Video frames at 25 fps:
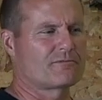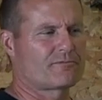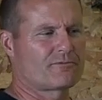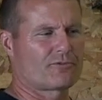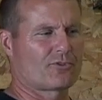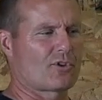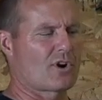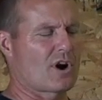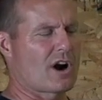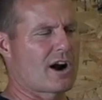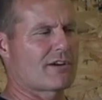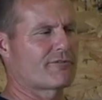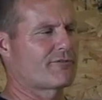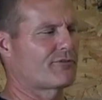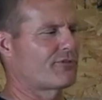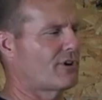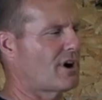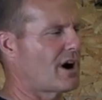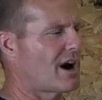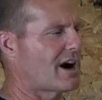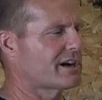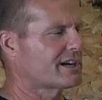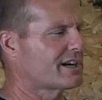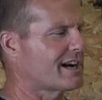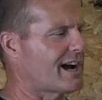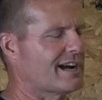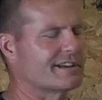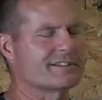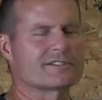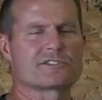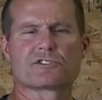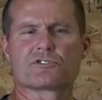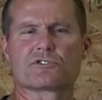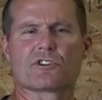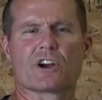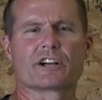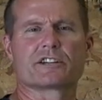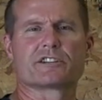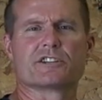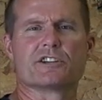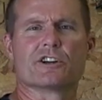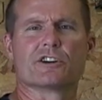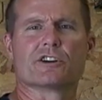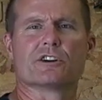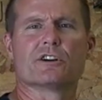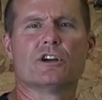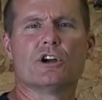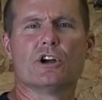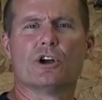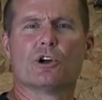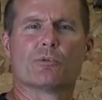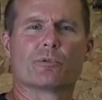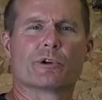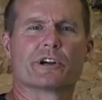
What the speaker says: For our construct here,